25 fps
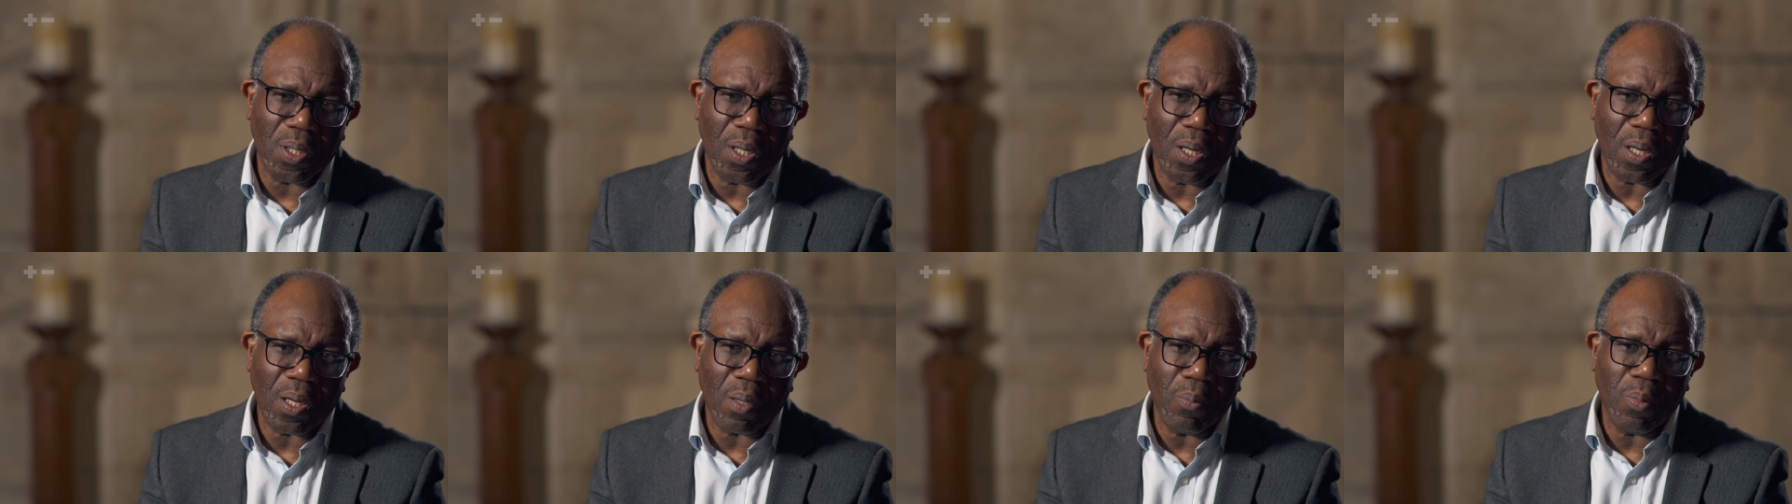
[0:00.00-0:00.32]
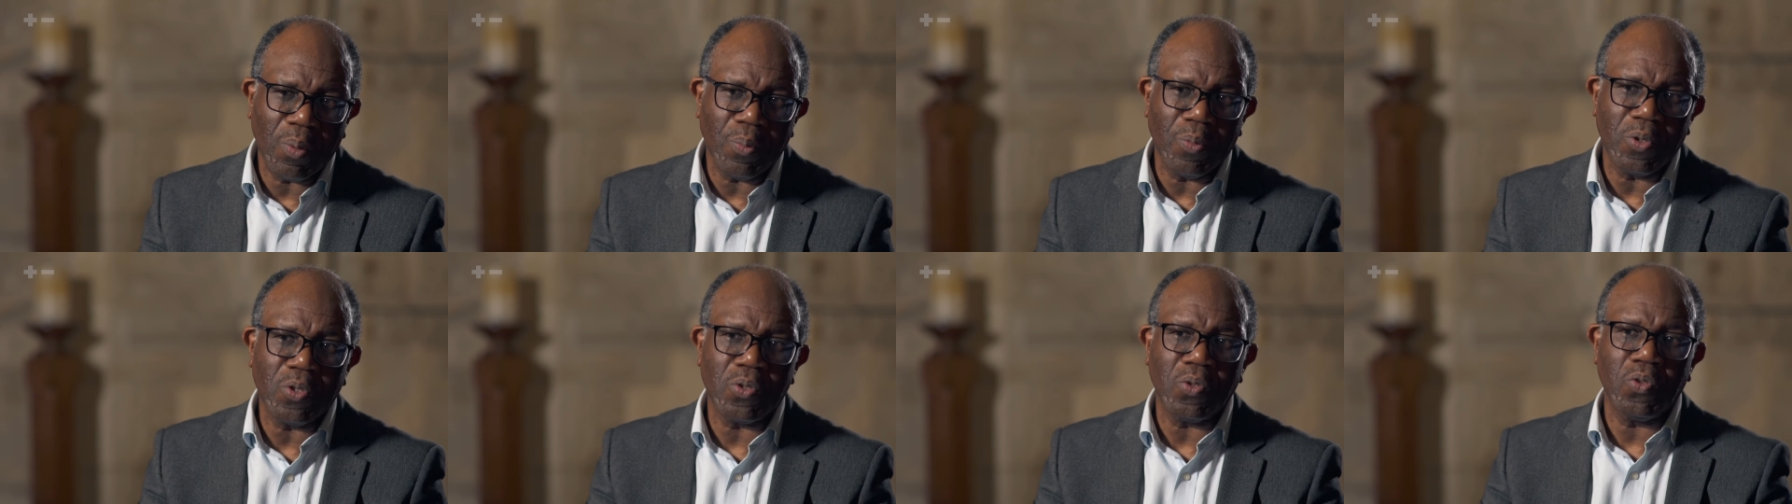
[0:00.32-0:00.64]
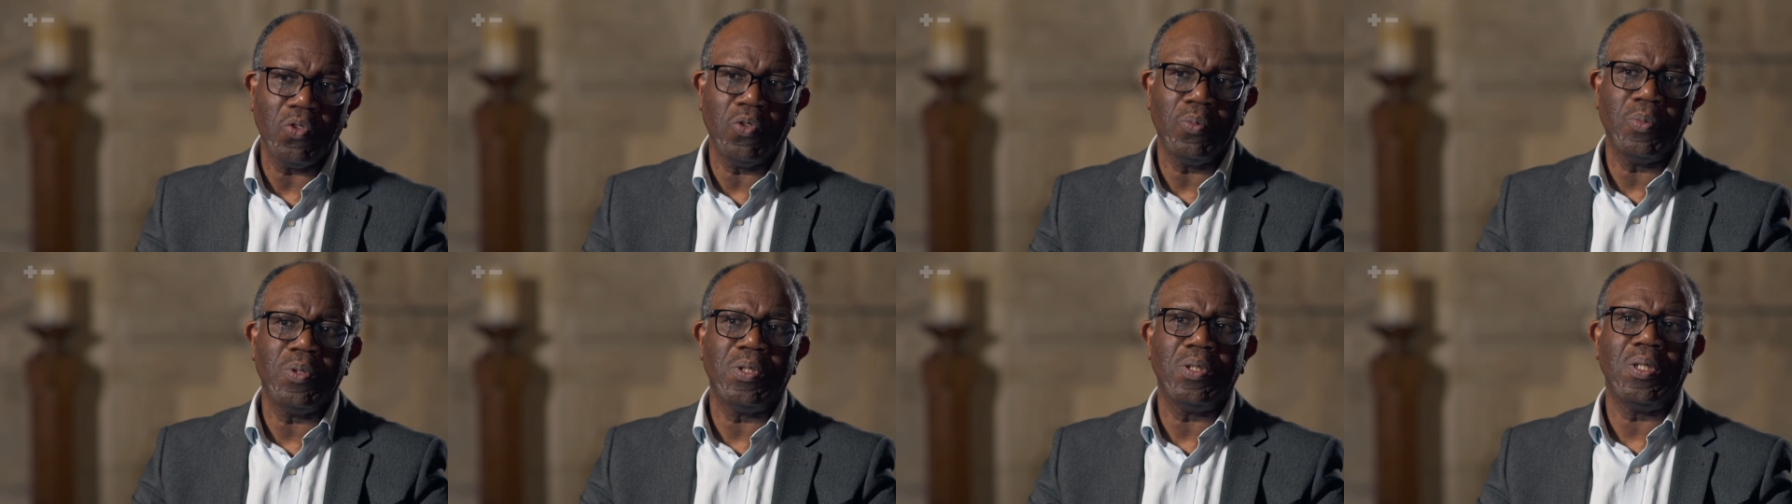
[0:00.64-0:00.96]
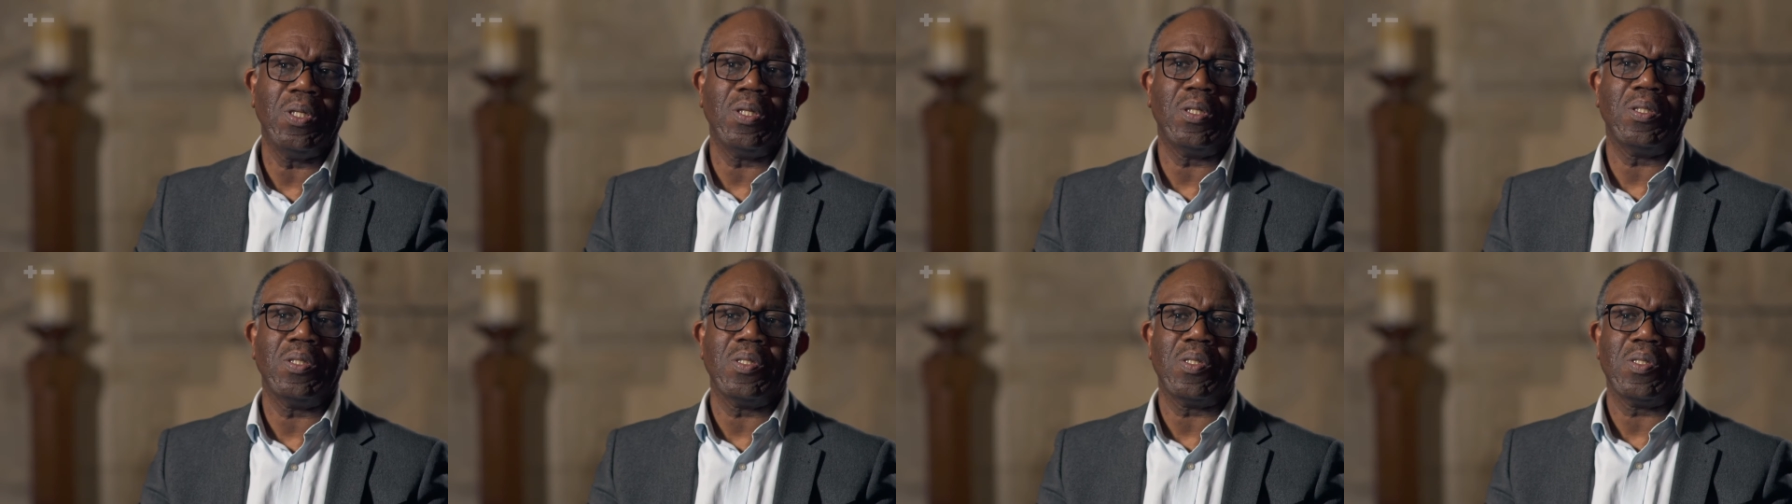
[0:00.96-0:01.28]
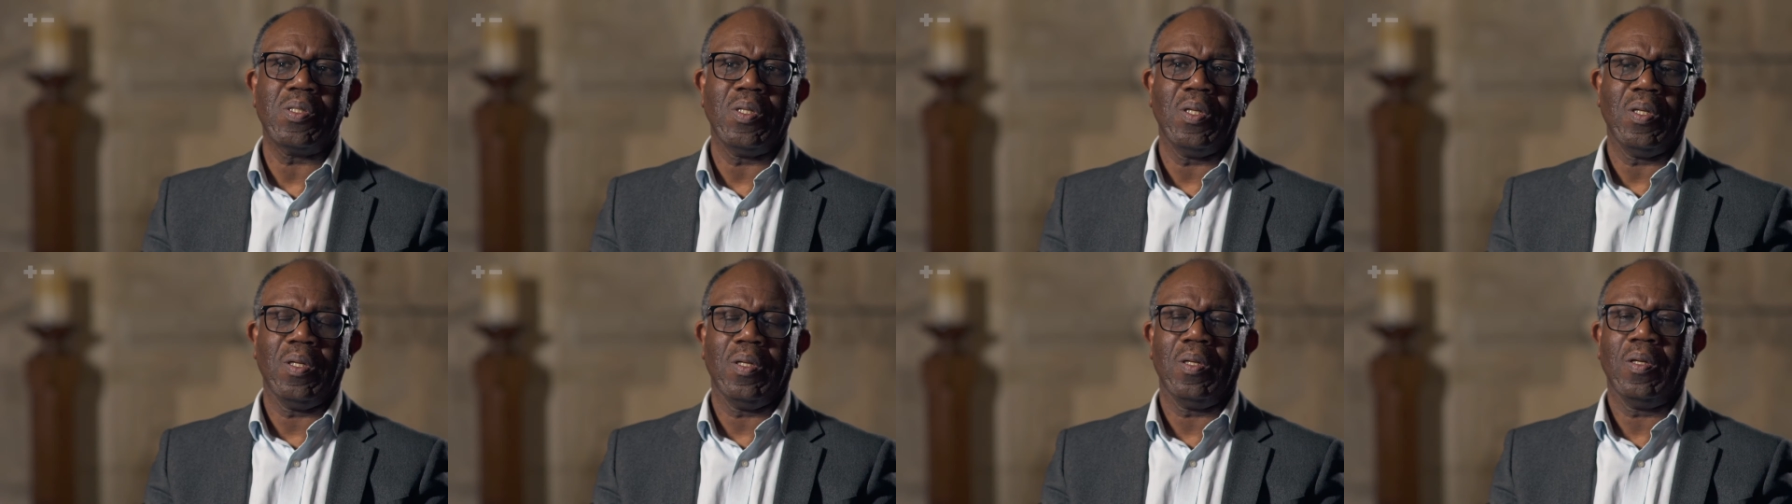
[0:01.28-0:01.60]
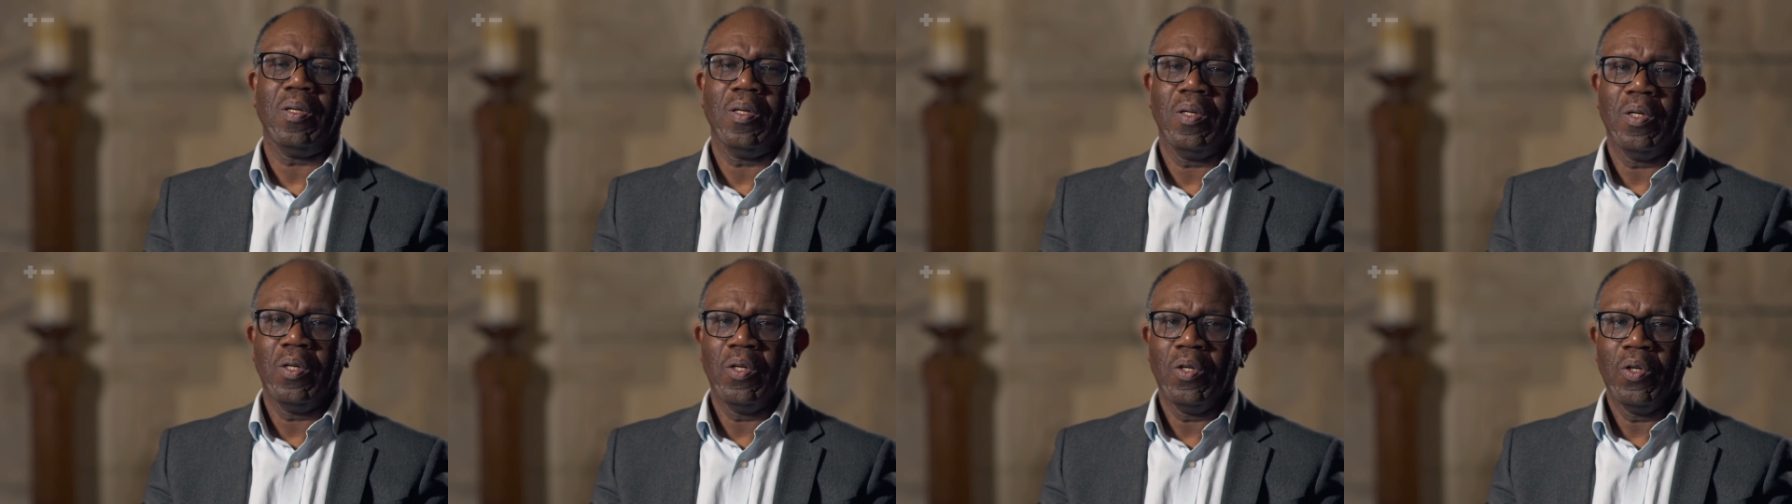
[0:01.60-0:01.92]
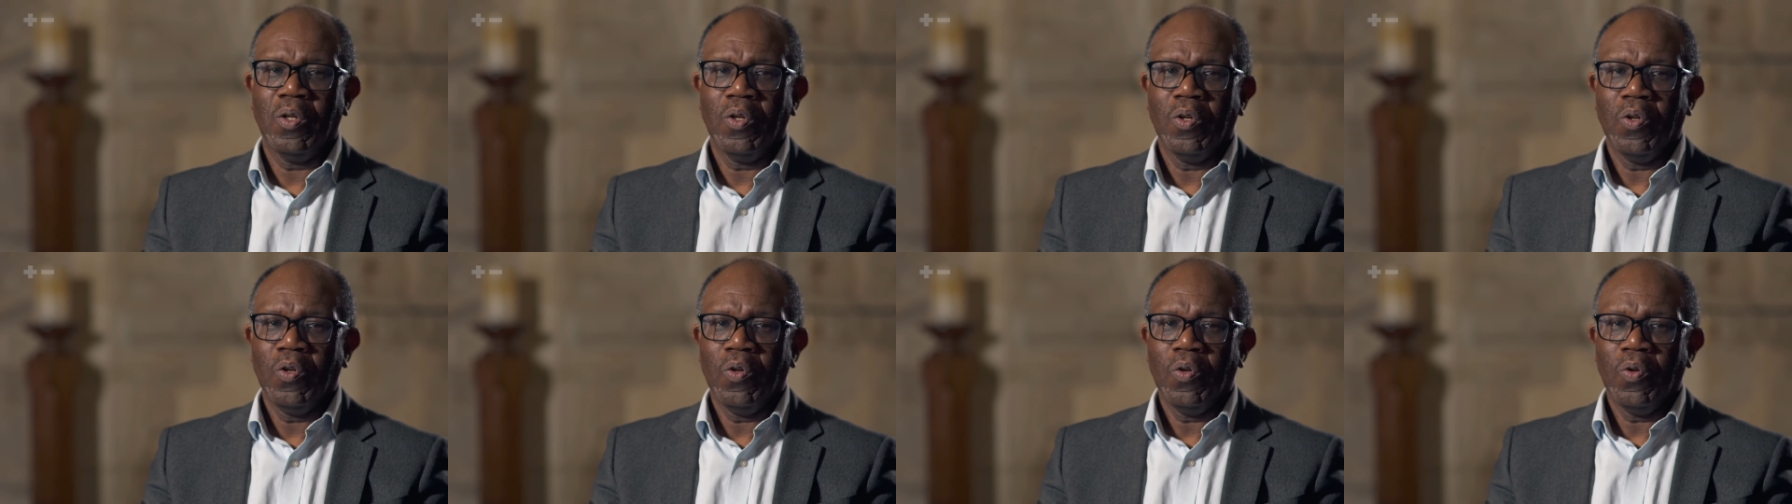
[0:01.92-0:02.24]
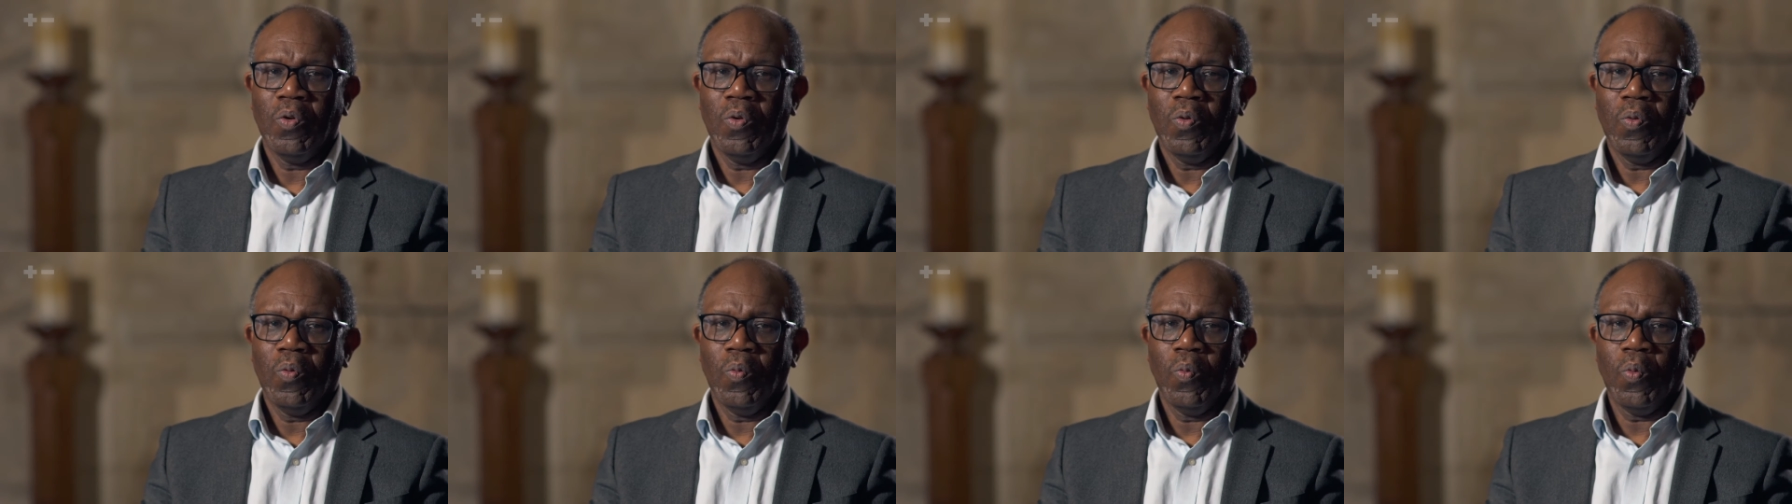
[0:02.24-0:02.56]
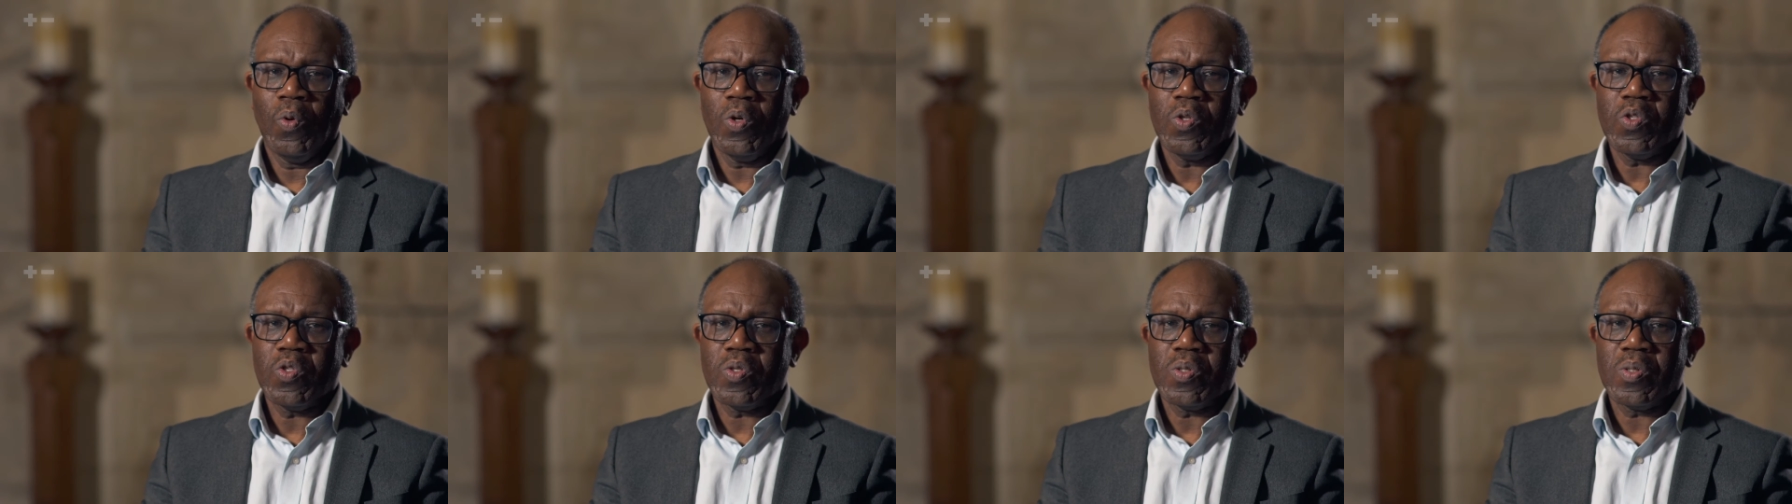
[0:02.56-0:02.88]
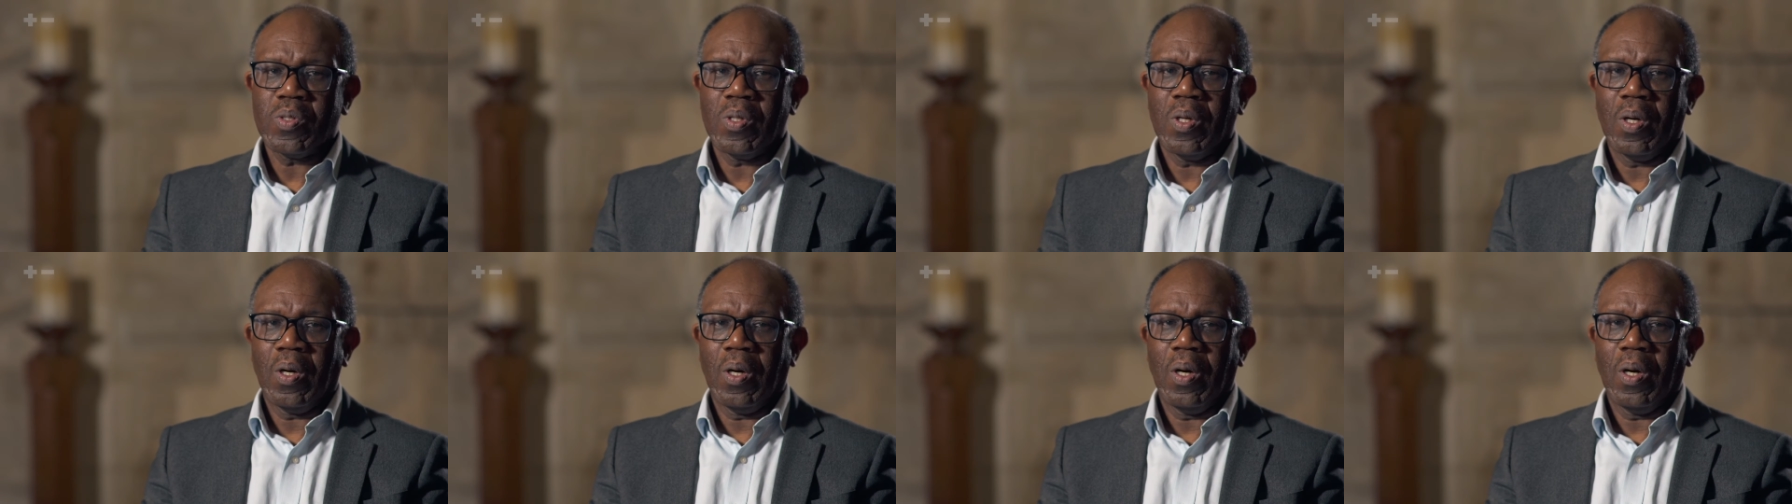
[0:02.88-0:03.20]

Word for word: our commitment to human dignity, was